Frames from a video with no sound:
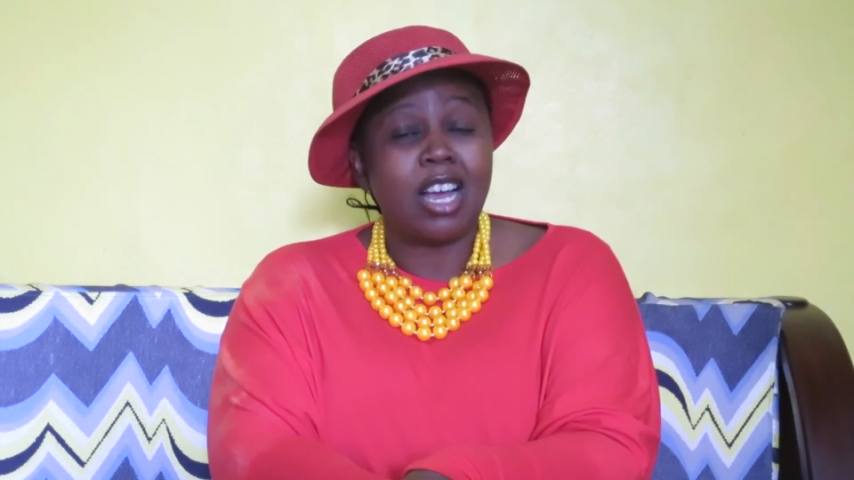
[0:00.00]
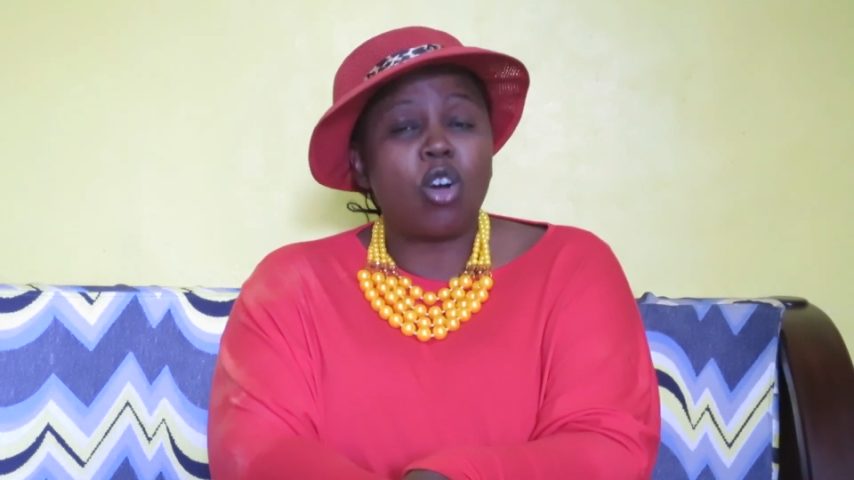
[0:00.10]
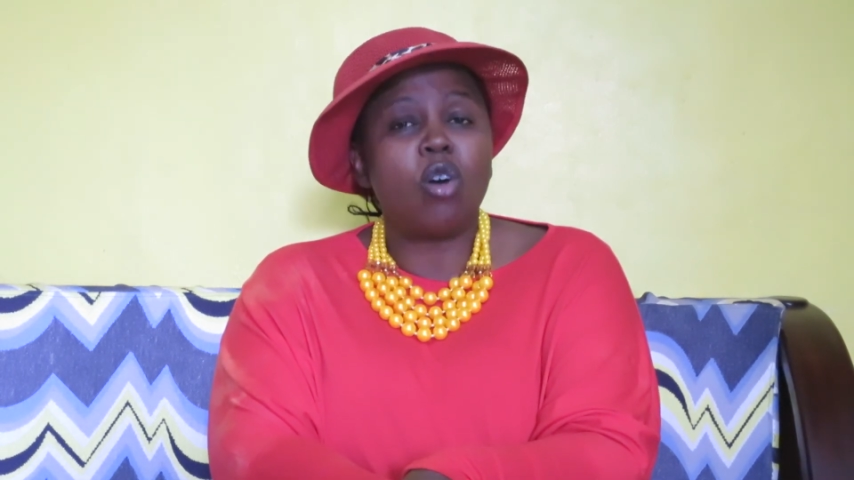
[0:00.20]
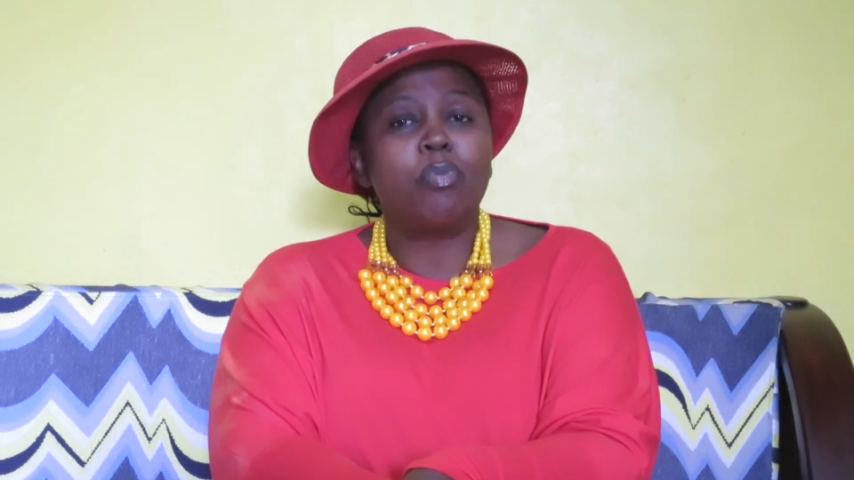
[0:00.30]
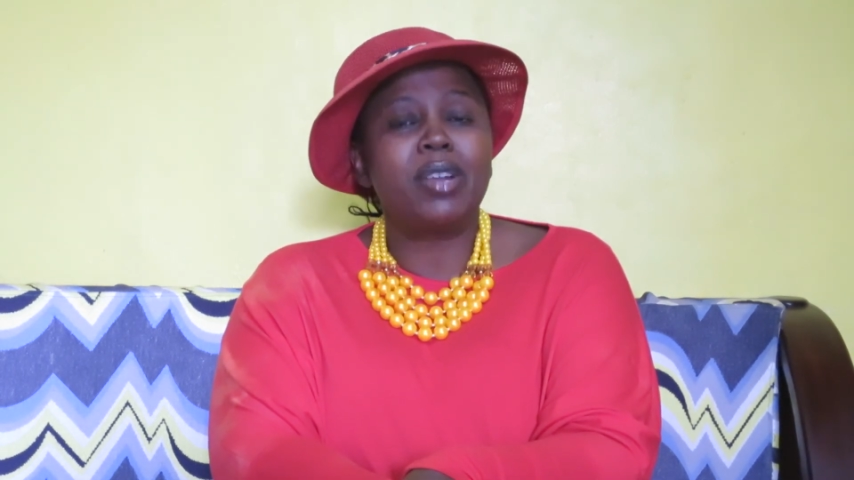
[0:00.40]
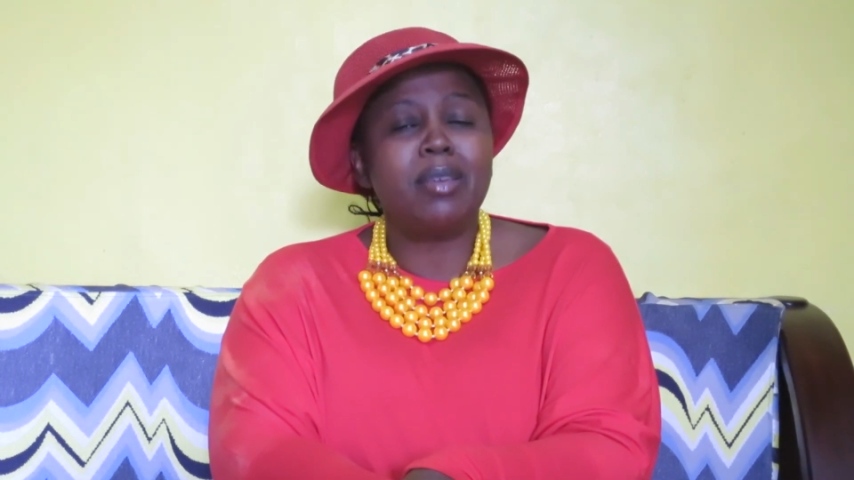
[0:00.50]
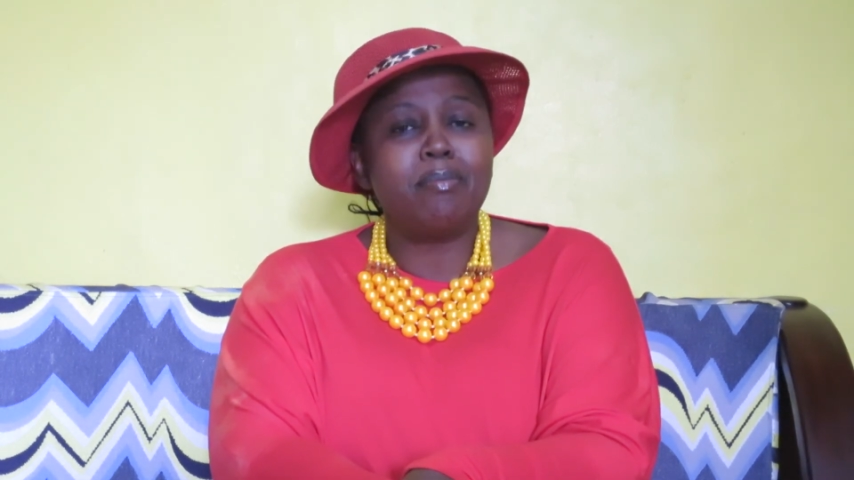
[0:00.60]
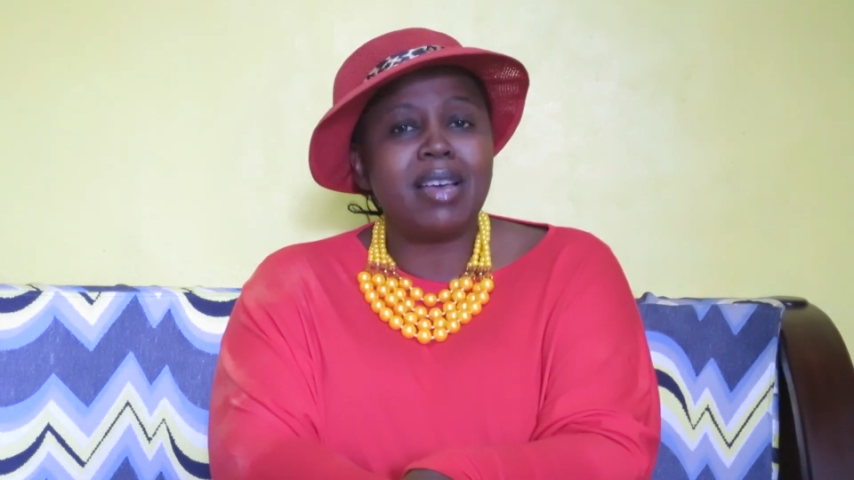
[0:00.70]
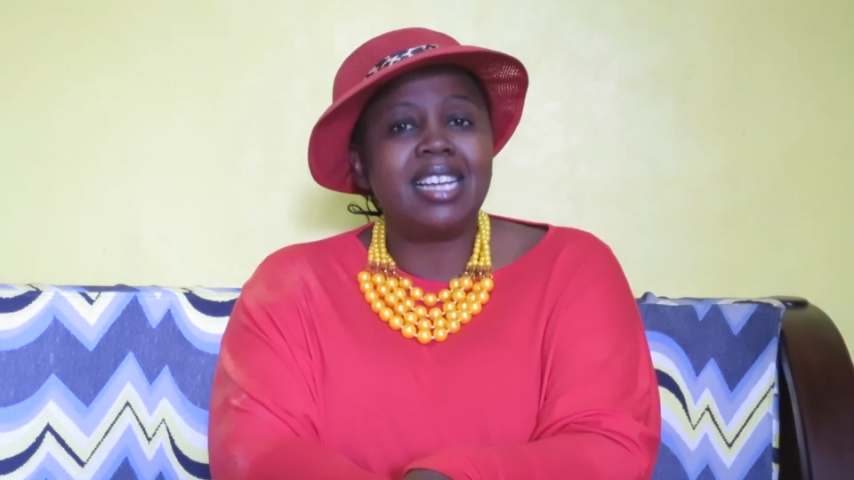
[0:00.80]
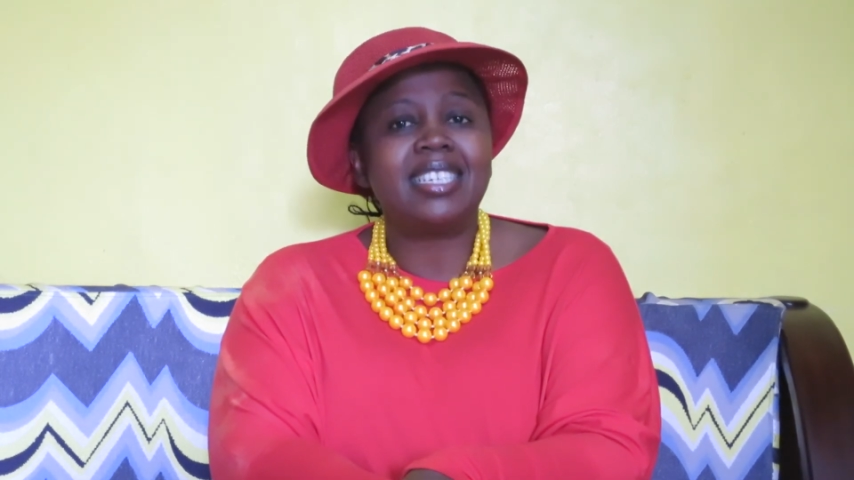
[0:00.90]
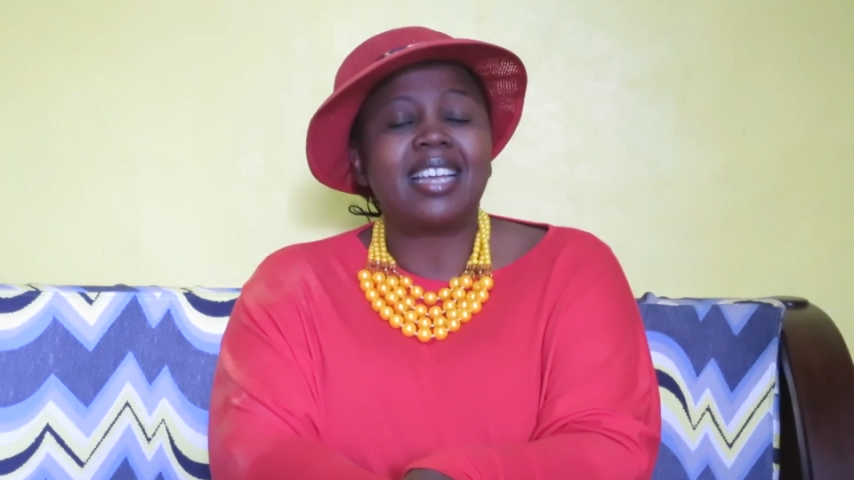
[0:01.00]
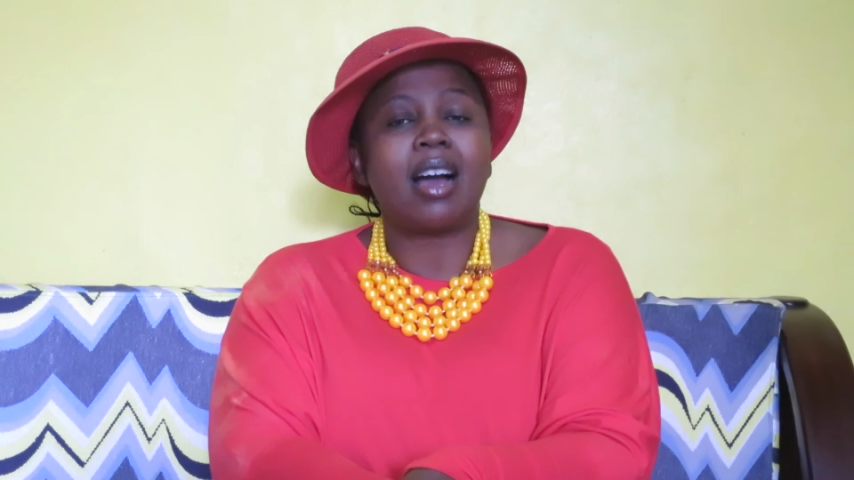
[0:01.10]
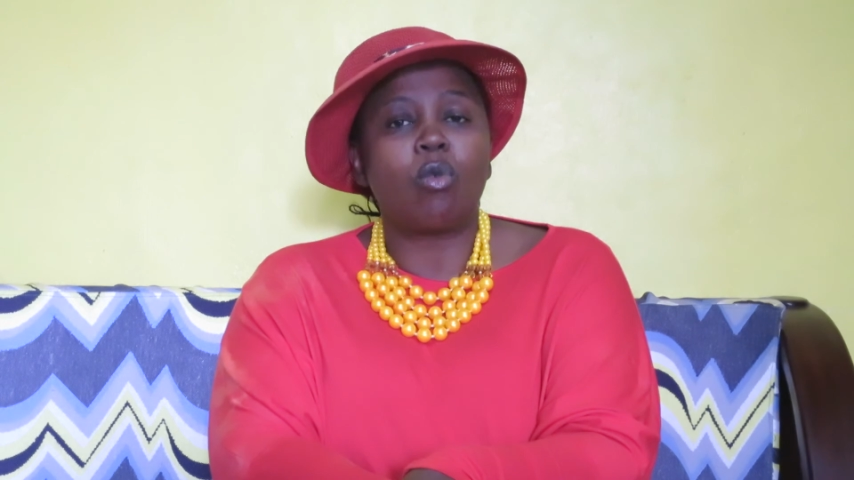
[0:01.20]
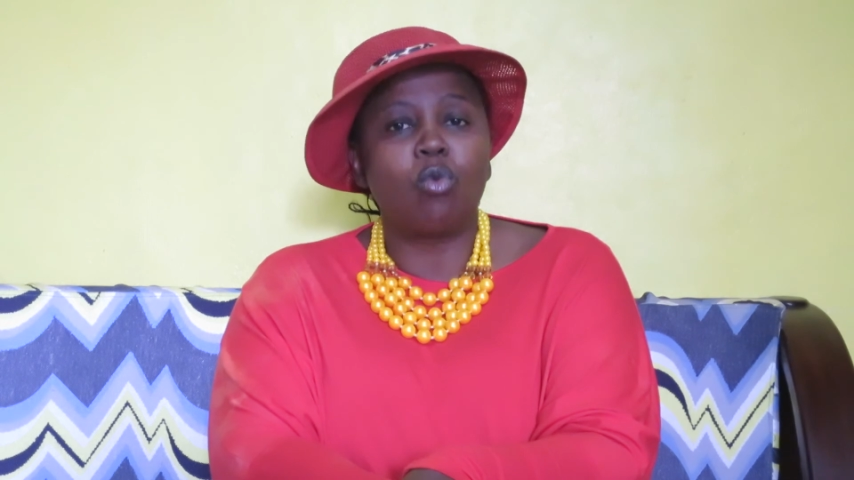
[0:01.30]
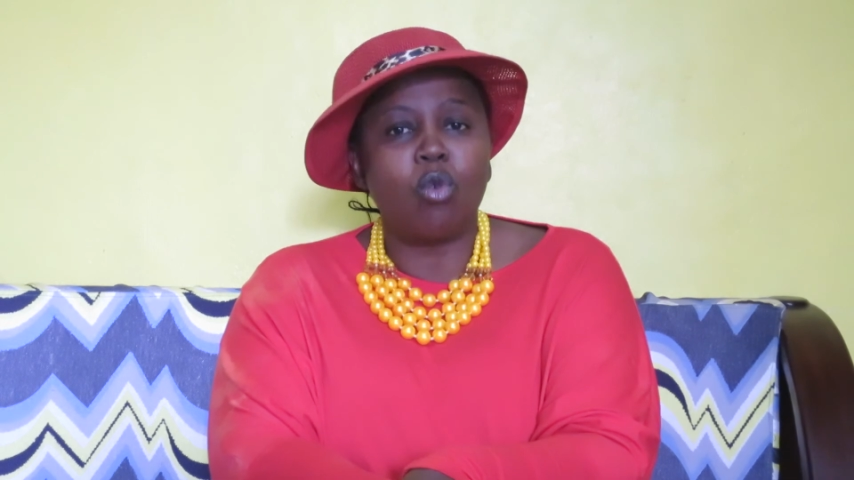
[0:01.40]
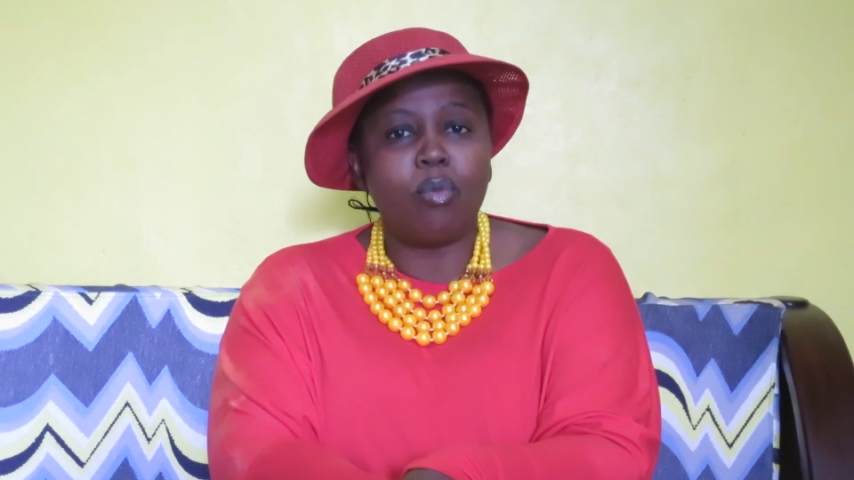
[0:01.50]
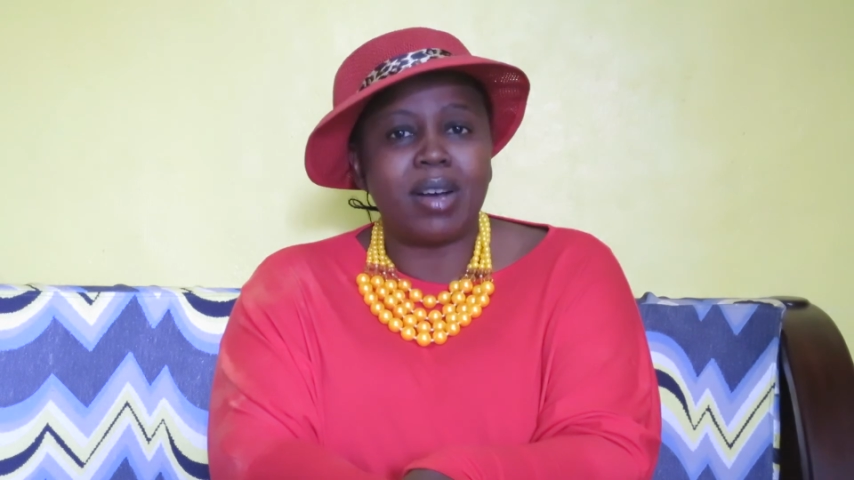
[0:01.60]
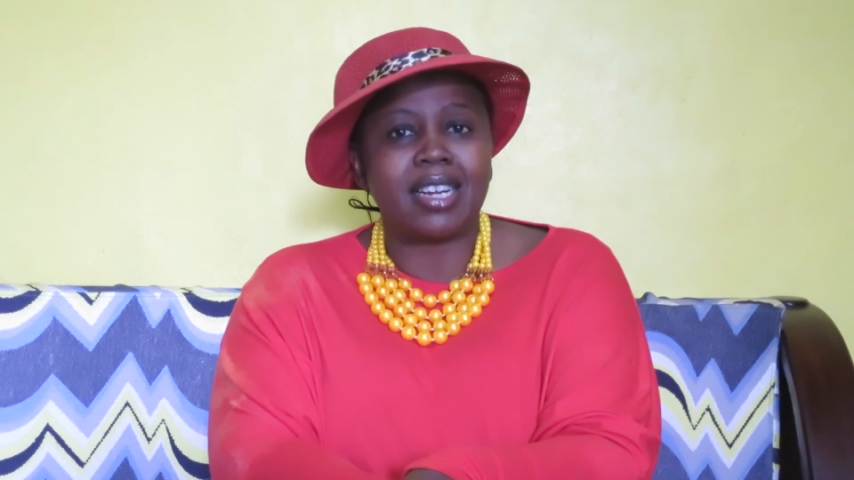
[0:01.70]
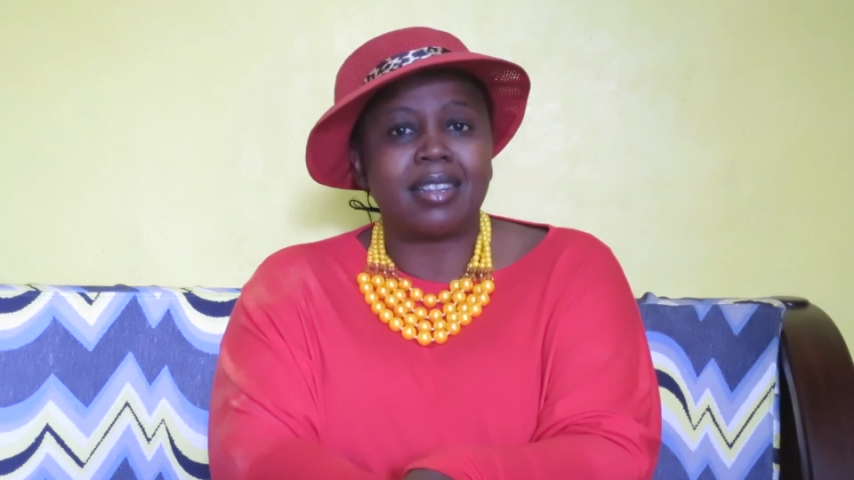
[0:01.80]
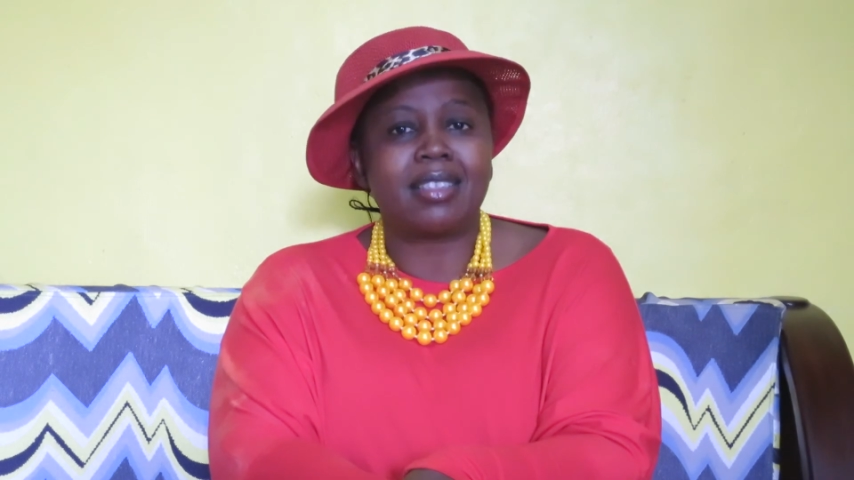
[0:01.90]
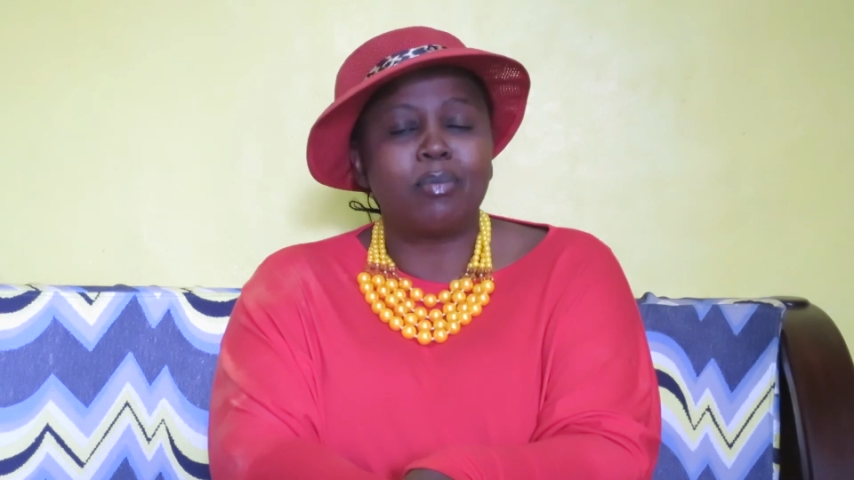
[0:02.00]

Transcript: Compliment a woman.